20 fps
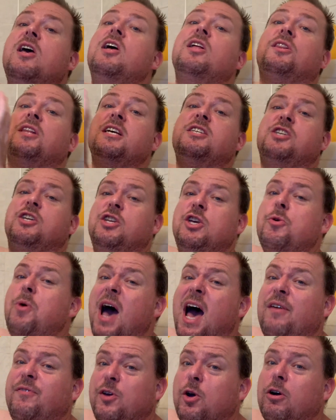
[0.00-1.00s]
Listen, you
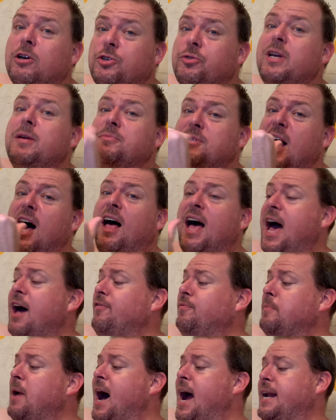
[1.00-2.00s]
have your dreams, I'll
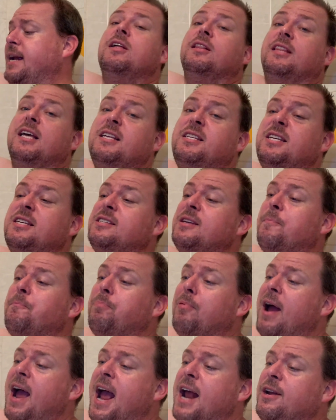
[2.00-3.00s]
have mine. This is a
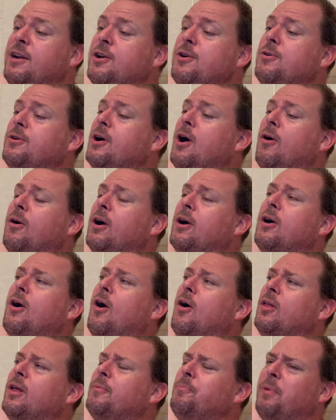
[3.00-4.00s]
brand new
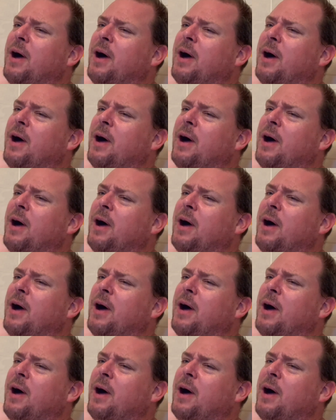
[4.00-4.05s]
Coca-Cola.